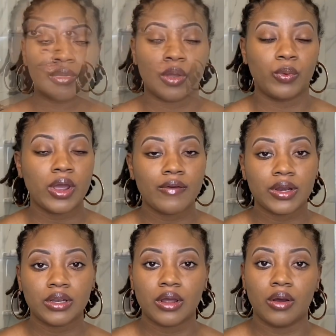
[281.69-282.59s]
And we
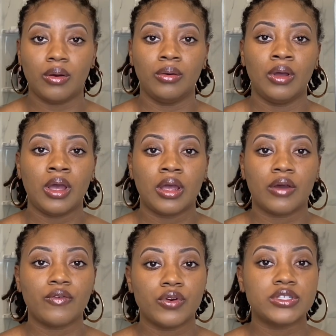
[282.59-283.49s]
already know,
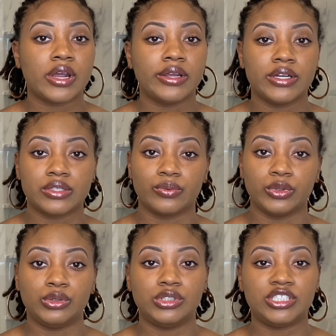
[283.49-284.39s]
of course, our hair is going
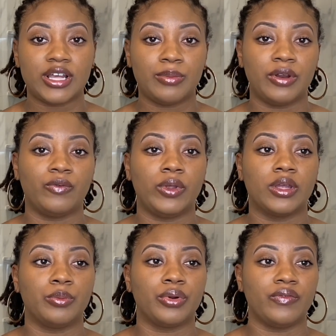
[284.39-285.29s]
to shed, but if we
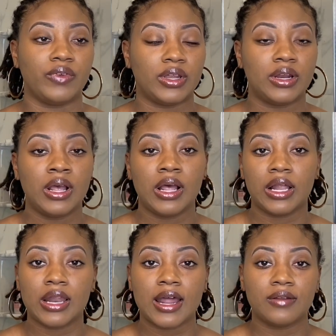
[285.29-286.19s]
can prevent a
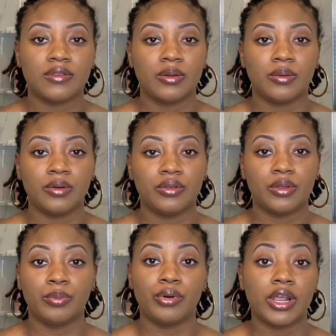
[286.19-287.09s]
lot of the
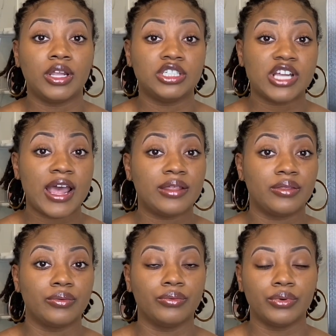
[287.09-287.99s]
breakage at the
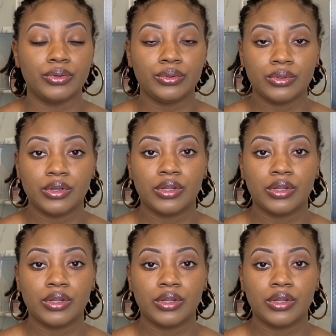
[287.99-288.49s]
root,